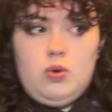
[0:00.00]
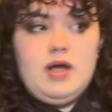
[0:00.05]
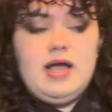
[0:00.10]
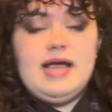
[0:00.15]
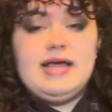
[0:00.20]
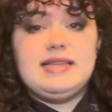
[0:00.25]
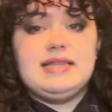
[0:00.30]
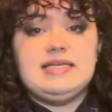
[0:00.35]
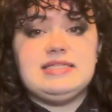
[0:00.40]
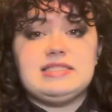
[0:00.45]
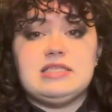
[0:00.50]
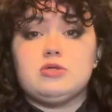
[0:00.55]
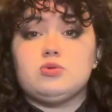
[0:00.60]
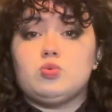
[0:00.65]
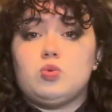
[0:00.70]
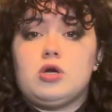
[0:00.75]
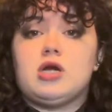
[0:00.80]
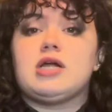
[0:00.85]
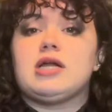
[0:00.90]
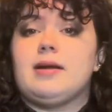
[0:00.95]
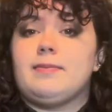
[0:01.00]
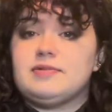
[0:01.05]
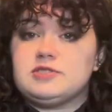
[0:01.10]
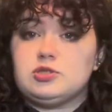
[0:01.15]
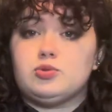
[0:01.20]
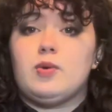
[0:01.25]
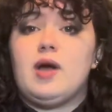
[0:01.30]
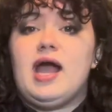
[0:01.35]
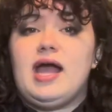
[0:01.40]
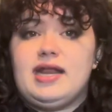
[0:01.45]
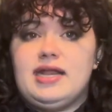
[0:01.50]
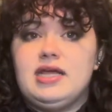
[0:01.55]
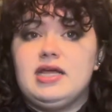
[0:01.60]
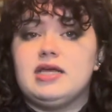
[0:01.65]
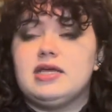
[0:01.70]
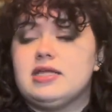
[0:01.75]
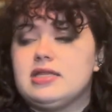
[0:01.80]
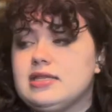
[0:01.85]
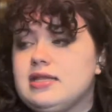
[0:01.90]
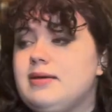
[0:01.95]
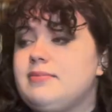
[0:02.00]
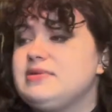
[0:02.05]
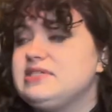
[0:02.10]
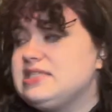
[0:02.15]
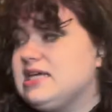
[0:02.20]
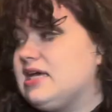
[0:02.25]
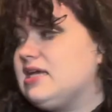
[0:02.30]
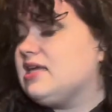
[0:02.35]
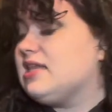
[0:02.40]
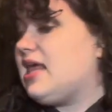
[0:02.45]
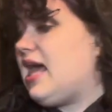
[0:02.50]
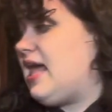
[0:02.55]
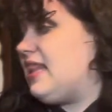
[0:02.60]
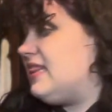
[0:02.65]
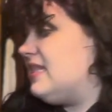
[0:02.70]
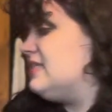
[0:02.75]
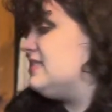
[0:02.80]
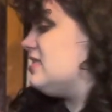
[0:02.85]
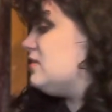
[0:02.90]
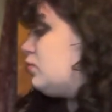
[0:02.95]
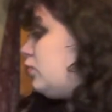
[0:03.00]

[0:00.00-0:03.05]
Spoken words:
And this is working up a sweat. Let me tell you that, this is